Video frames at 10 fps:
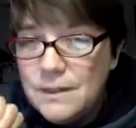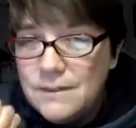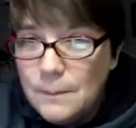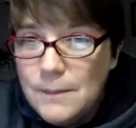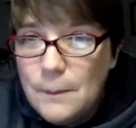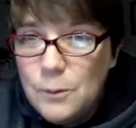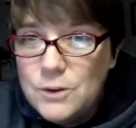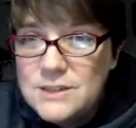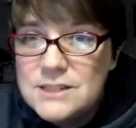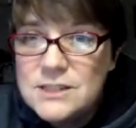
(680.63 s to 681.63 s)
Sometimes
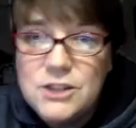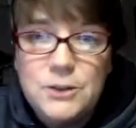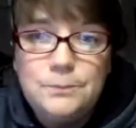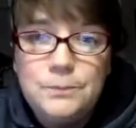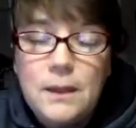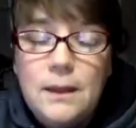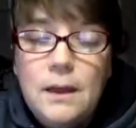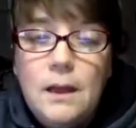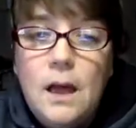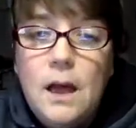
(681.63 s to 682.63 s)
horses
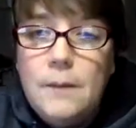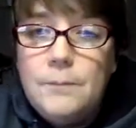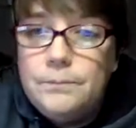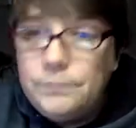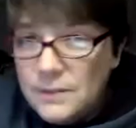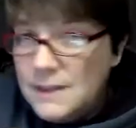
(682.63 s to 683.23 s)
too.